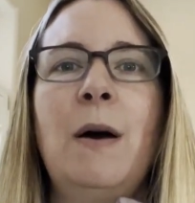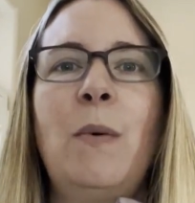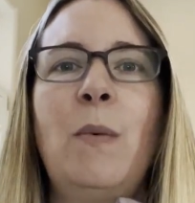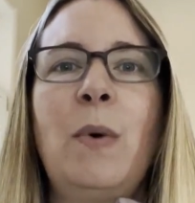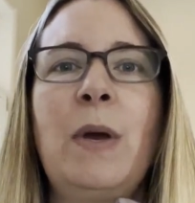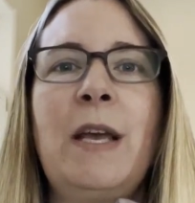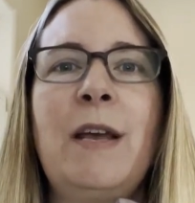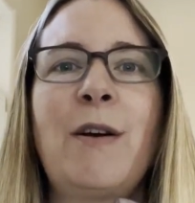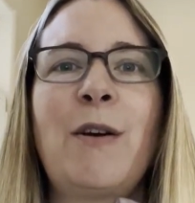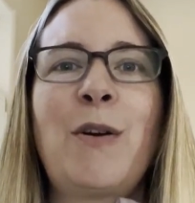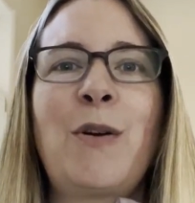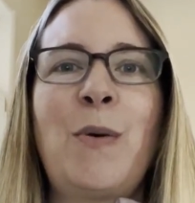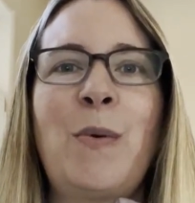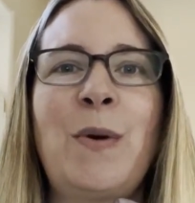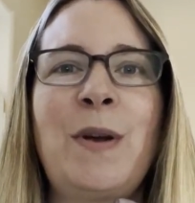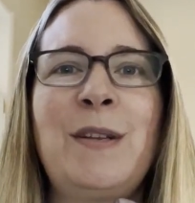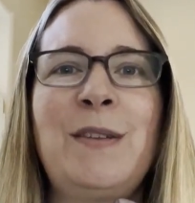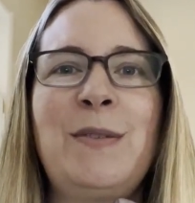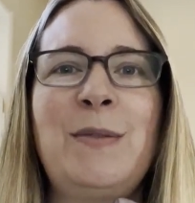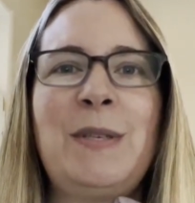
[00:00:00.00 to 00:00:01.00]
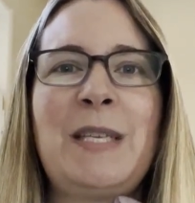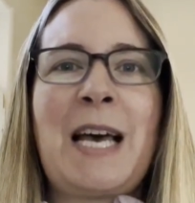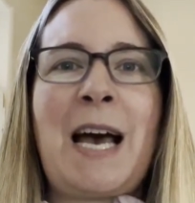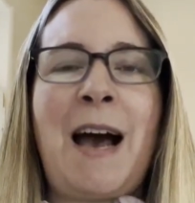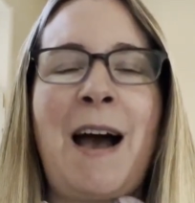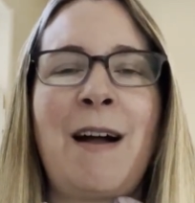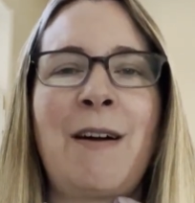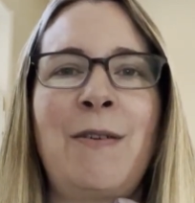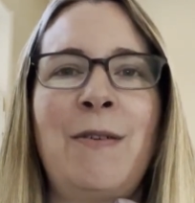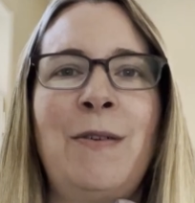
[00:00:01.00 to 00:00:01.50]
we are going to
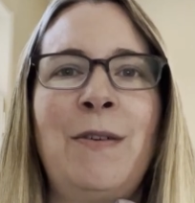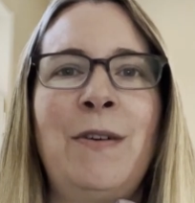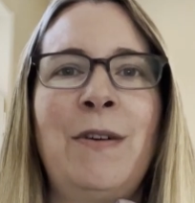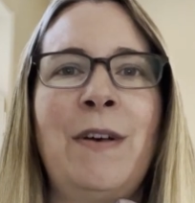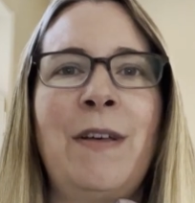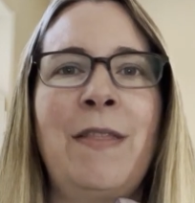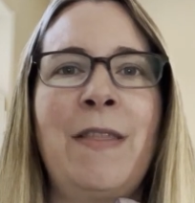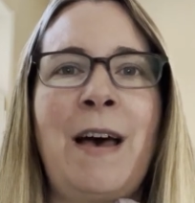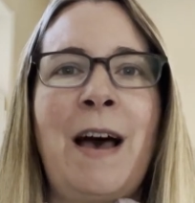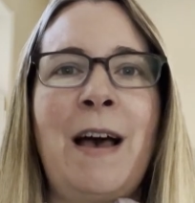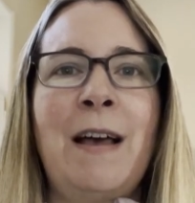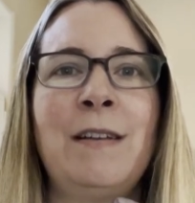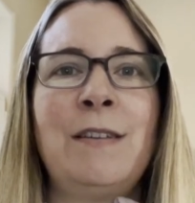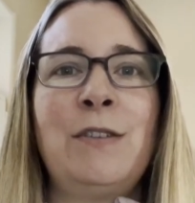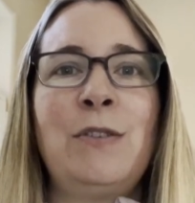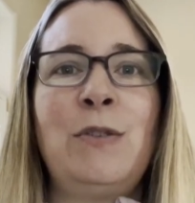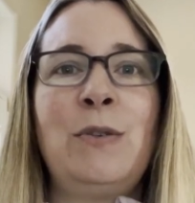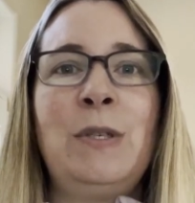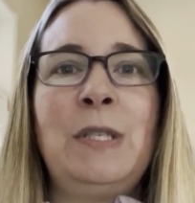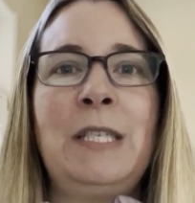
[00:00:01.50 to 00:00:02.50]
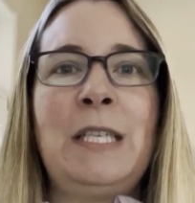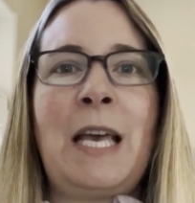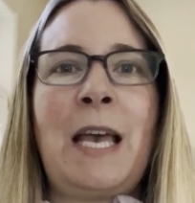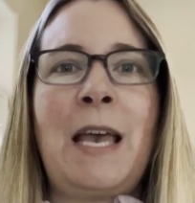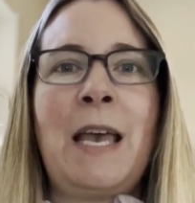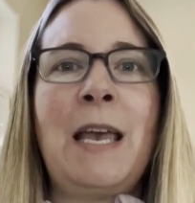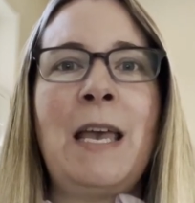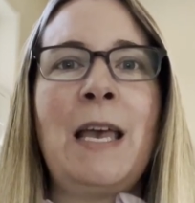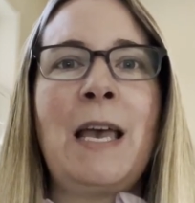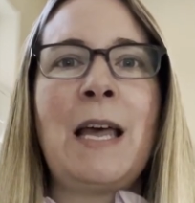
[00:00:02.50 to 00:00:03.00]
tackle that
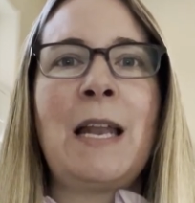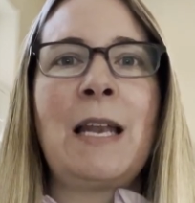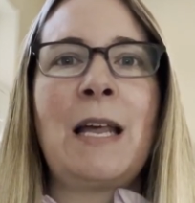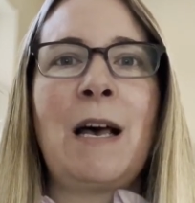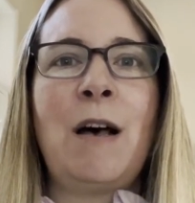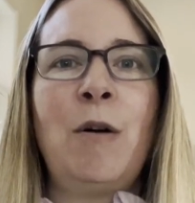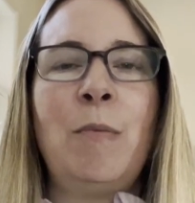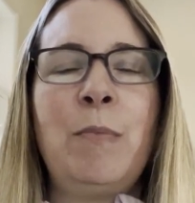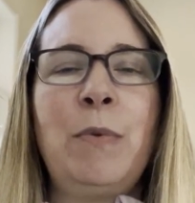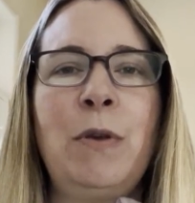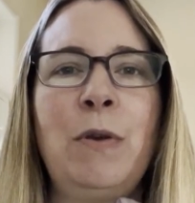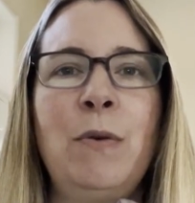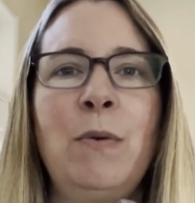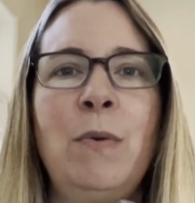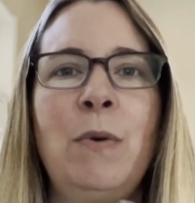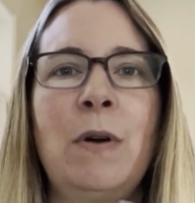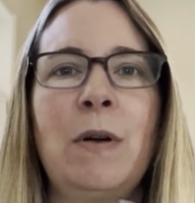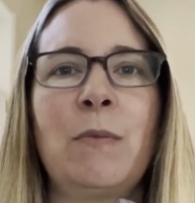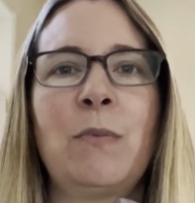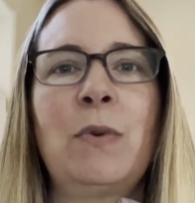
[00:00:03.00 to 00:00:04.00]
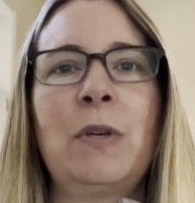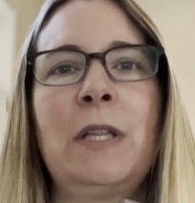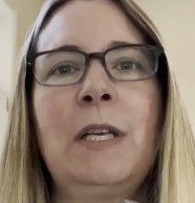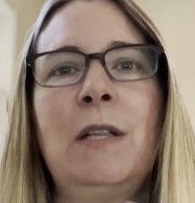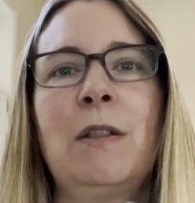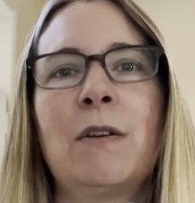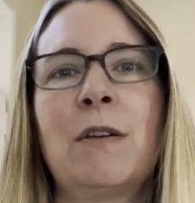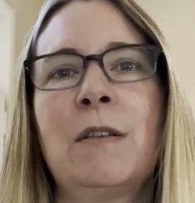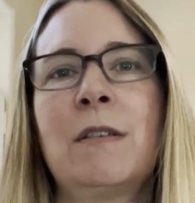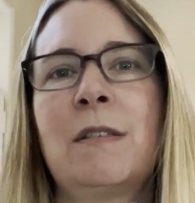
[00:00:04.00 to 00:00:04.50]
today and help you really
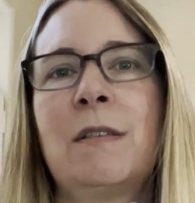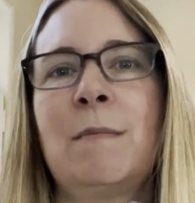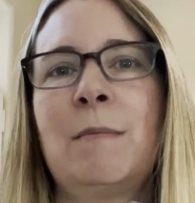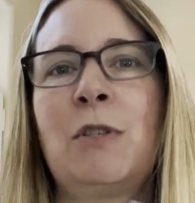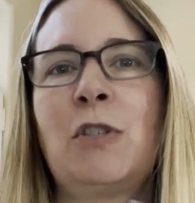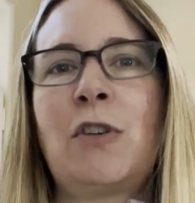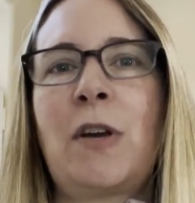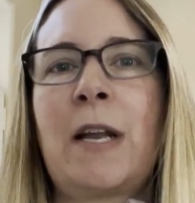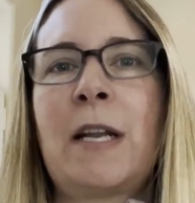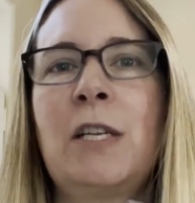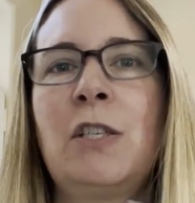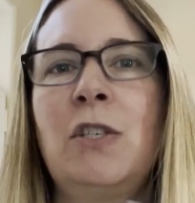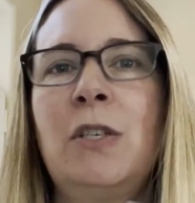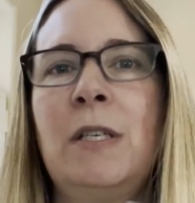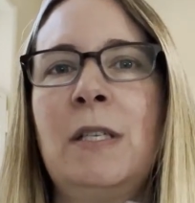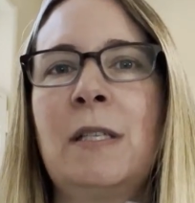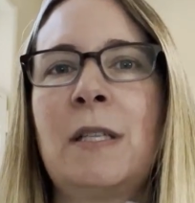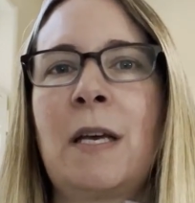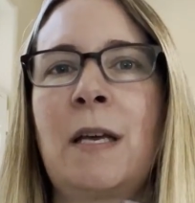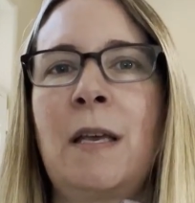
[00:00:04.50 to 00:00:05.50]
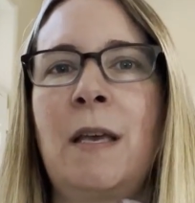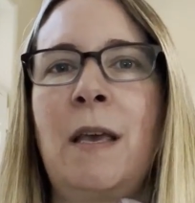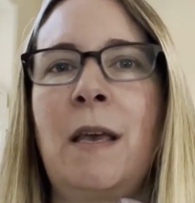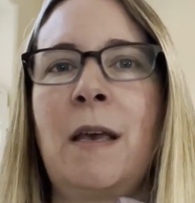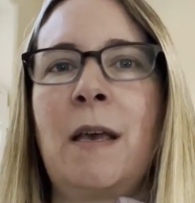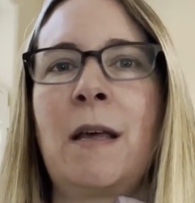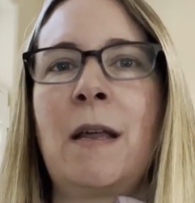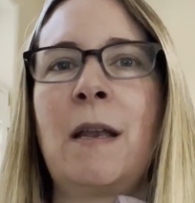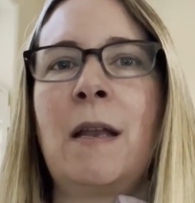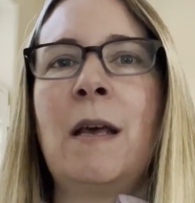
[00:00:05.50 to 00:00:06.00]
learn some strategies that
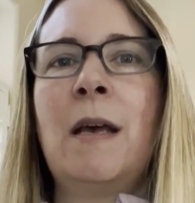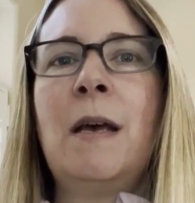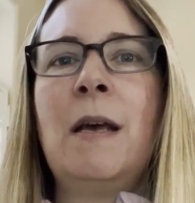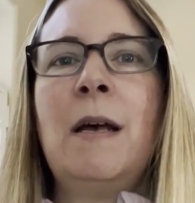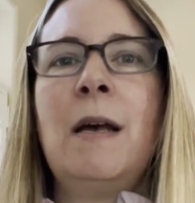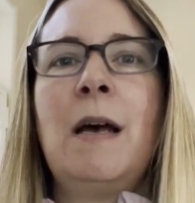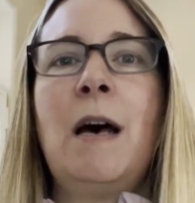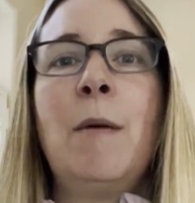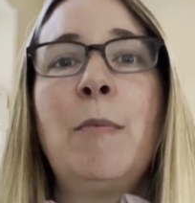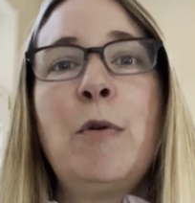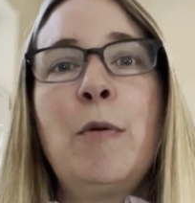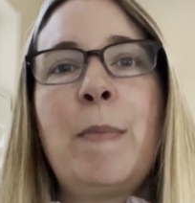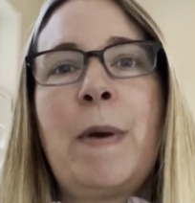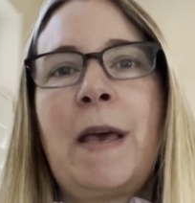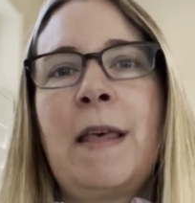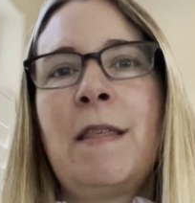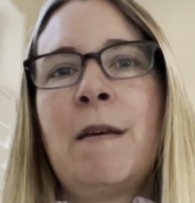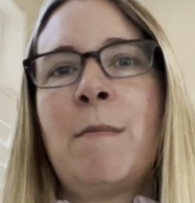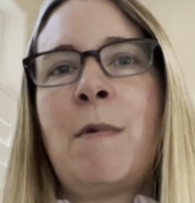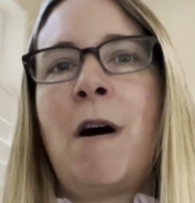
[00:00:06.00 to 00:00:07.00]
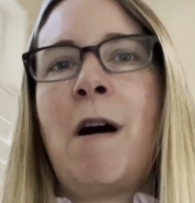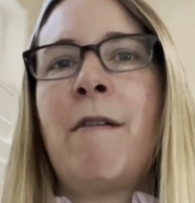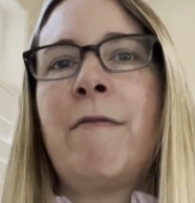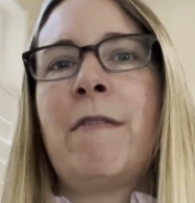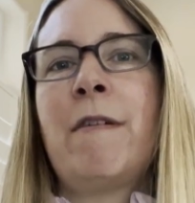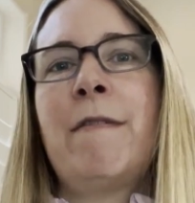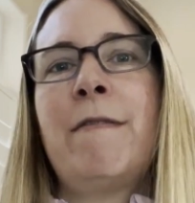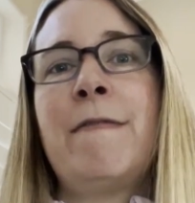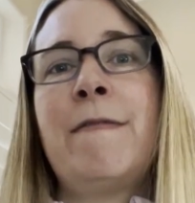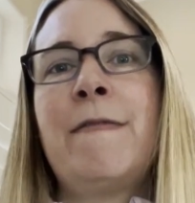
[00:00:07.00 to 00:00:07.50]
can help you pay them off
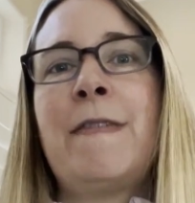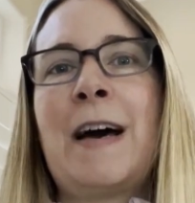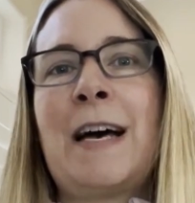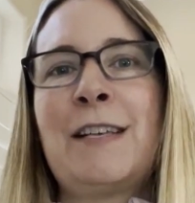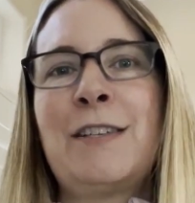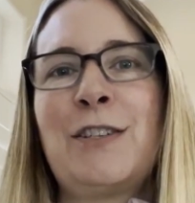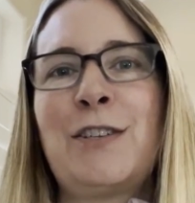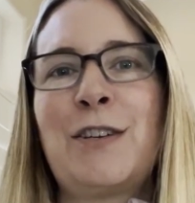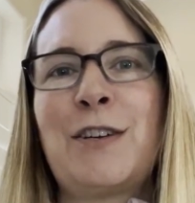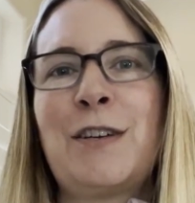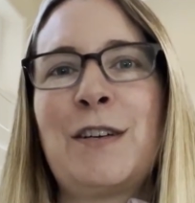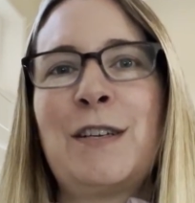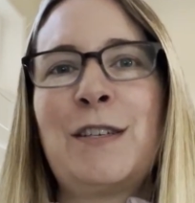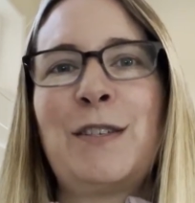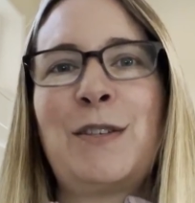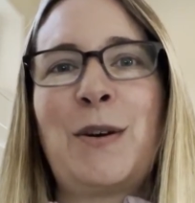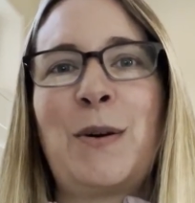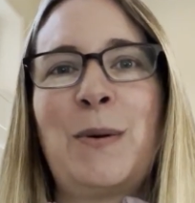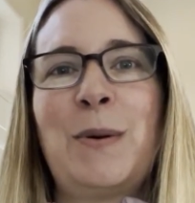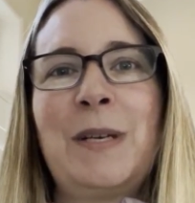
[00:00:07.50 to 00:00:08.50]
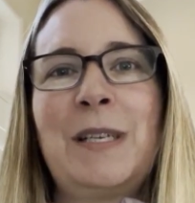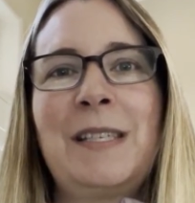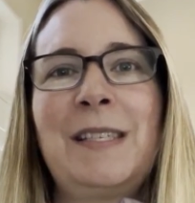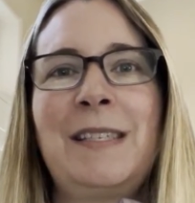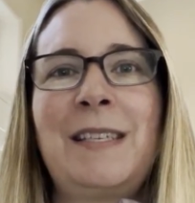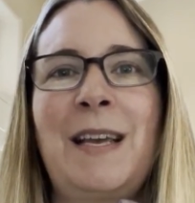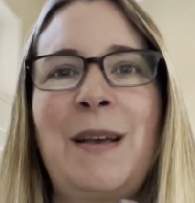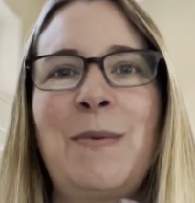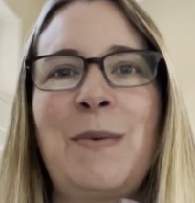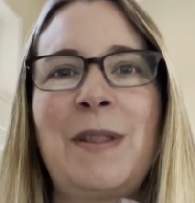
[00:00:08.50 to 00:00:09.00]
faster. So
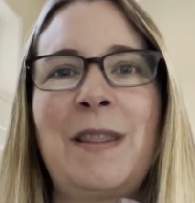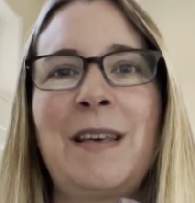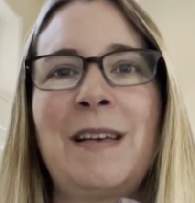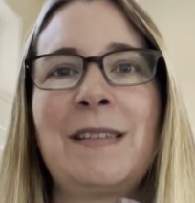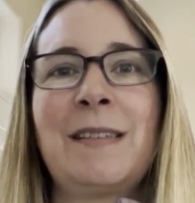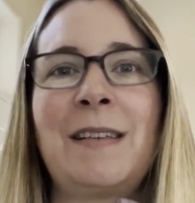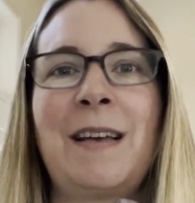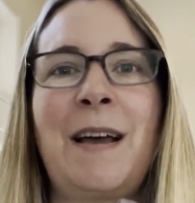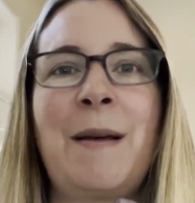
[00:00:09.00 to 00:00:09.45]
stay with us.